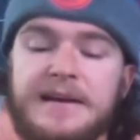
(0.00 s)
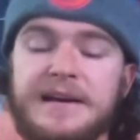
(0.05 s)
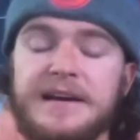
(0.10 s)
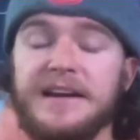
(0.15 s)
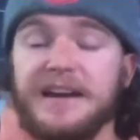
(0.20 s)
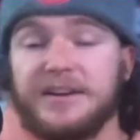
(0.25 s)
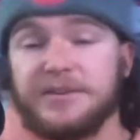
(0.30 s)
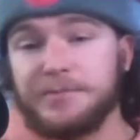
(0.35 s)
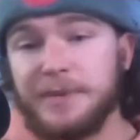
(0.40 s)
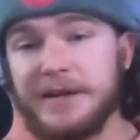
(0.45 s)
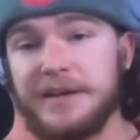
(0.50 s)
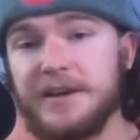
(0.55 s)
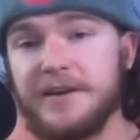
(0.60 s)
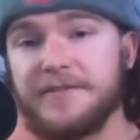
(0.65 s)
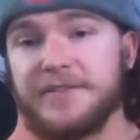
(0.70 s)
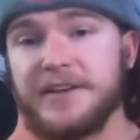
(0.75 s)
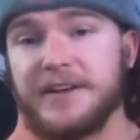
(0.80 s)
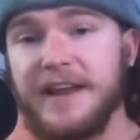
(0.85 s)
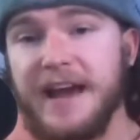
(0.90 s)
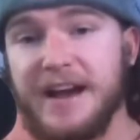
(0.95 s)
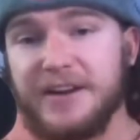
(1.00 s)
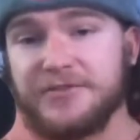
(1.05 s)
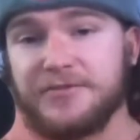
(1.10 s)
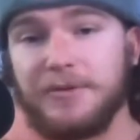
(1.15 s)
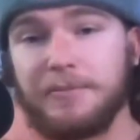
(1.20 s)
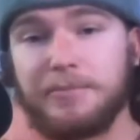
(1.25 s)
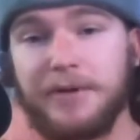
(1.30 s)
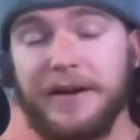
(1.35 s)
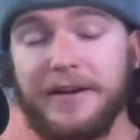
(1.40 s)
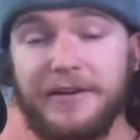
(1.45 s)
Now, speaking of the
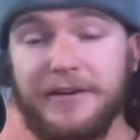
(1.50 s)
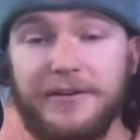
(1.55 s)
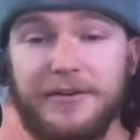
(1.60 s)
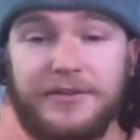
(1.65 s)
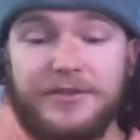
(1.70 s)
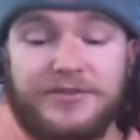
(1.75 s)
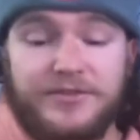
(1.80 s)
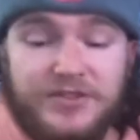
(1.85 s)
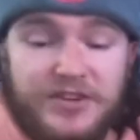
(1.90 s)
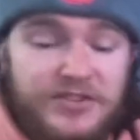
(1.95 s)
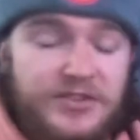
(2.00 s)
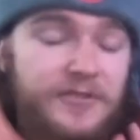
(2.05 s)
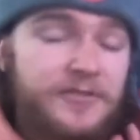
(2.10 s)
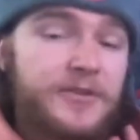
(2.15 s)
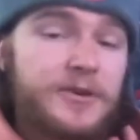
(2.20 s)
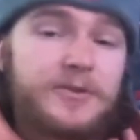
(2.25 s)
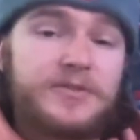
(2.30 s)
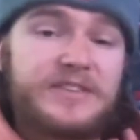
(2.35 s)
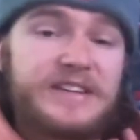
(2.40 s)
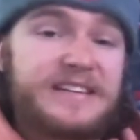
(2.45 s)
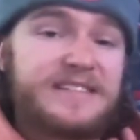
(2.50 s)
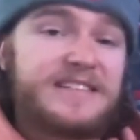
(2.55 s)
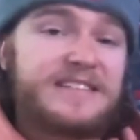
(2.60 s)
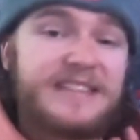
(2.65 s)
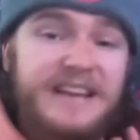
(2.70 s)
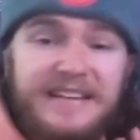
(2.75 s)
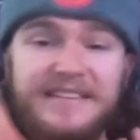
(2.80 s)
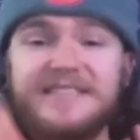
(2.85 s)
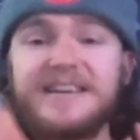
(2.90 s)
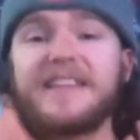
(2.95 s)
Nashville Predators, just a few seasons
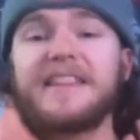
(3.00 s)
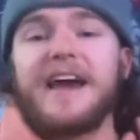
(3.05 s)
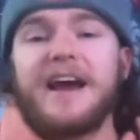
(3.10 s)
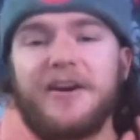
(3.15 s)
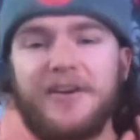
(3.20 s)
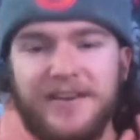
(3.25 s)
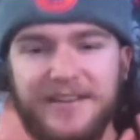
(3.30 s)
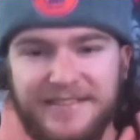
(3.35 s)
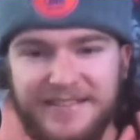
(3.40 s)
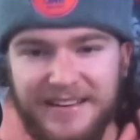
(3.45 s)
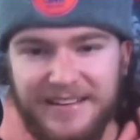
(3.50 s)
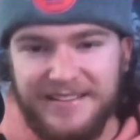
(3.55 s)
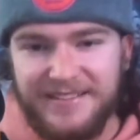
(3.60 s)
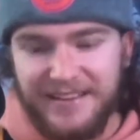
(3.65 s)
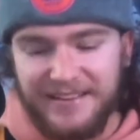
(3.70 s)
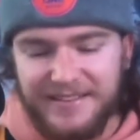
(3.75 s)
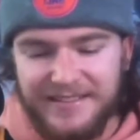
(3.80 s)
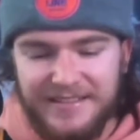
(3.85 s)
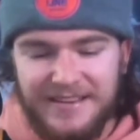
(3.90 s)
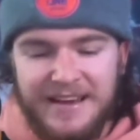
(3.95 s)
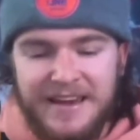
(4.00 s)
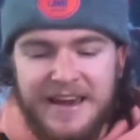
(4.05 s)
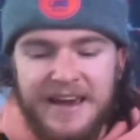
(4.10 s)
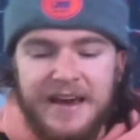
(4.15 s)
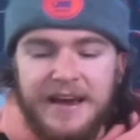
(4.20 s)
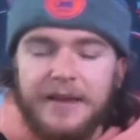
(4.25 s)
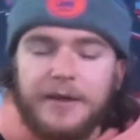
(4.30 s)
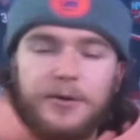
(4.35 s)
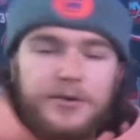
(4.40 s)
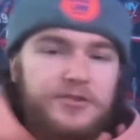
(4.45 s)
into their existence,
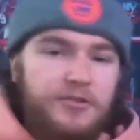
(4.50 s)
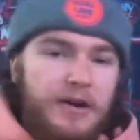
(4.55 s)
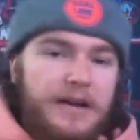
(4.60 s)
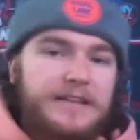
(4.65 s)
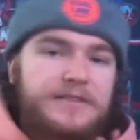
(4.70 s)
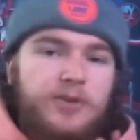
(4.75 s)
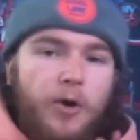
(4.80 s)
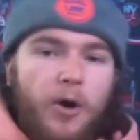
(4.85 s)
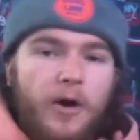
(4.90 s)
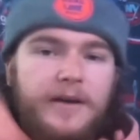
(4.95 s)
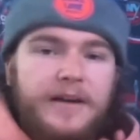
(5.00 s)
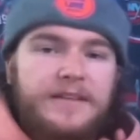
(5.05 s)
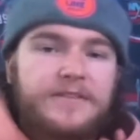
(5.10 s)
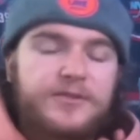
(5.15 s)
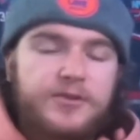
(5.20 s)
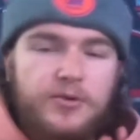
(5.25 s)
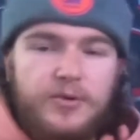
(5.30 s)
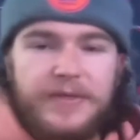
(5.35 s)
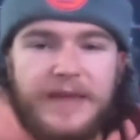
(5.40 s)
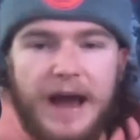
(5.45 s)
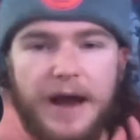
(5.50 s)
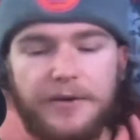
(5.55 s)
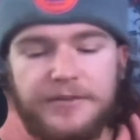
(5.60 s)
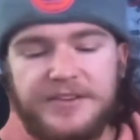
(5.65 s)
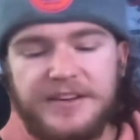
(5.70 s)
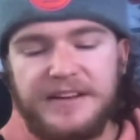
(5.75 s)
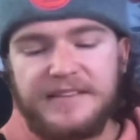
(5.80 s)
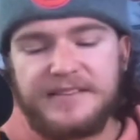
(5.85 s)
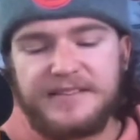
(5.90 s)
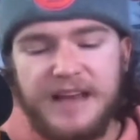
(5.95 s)
there was already talk in
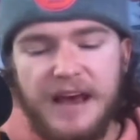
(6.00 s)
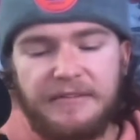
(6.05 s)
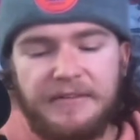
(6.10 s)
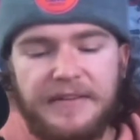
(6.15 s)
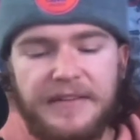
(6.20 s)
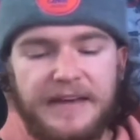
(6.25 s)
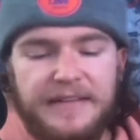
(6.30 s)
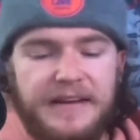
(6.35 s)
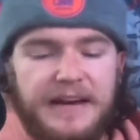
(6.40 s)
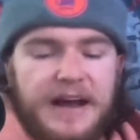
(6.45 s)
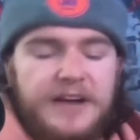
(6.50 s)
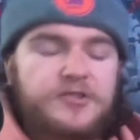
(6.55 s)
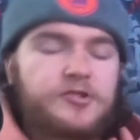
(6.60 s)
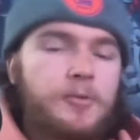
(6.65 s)
2007 that the Nashville